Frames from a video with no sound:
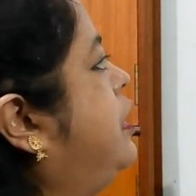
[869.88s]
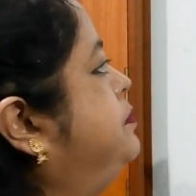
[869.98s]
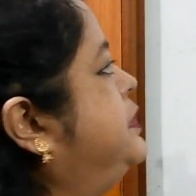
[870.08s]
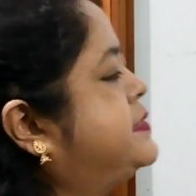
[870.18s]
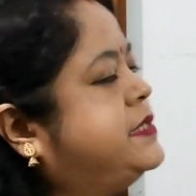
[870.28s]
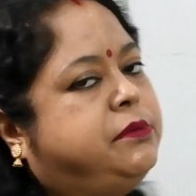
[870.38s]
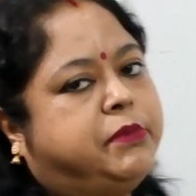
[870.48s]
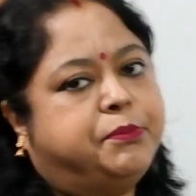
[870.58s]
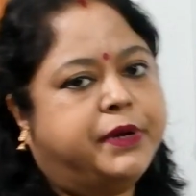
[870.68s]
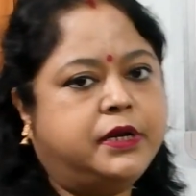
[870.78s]
of this cell
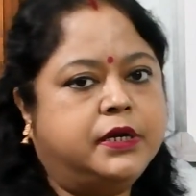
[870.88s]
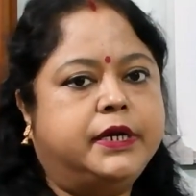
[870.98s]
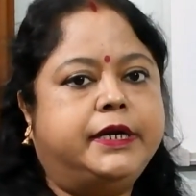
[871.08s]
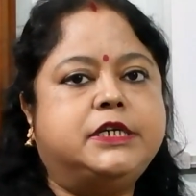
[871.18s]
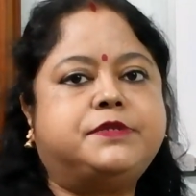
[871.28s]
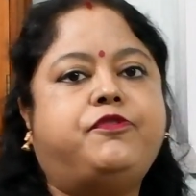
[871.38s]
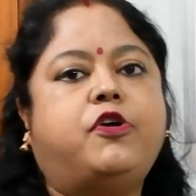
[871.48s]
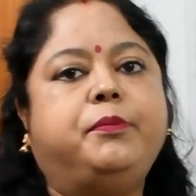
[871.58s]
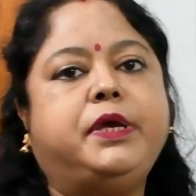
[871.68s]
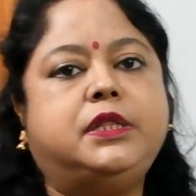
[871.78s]
membrane, it's
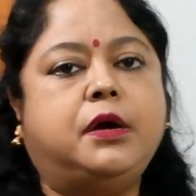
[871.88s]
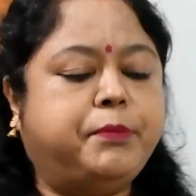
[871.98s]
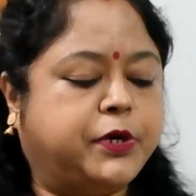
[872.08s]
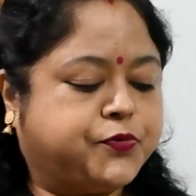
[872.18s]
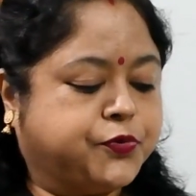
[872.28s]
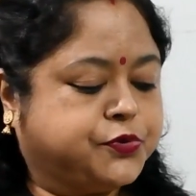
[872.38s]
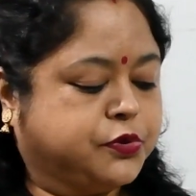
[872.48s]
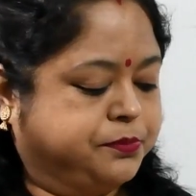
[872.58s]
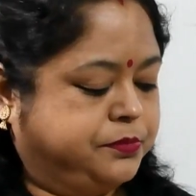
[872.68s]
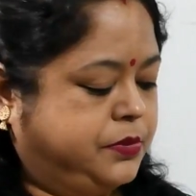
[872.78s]
forming the
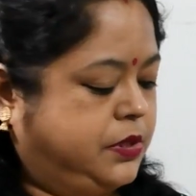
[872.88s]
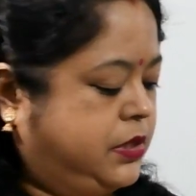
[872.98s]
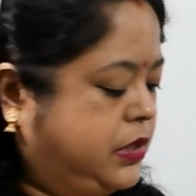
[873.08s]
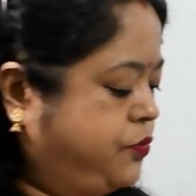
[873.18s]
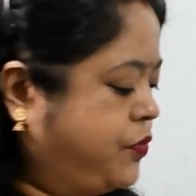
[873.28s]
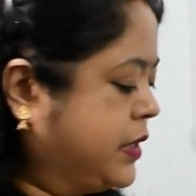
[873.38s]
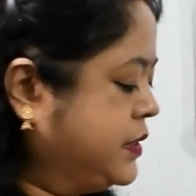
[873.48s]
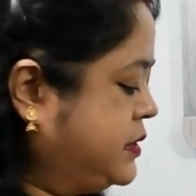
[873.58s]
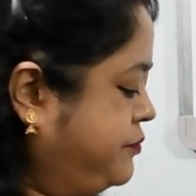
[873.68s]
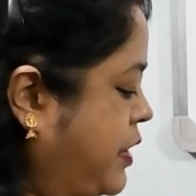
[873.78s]
mesosome. Now what
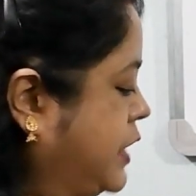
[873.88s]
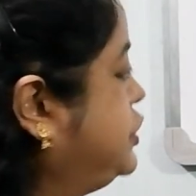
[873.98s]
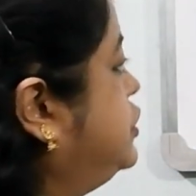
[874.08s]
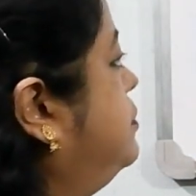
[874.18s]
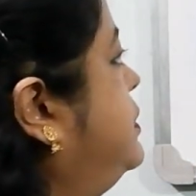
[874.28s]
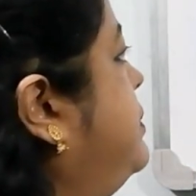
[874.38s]
is the function of the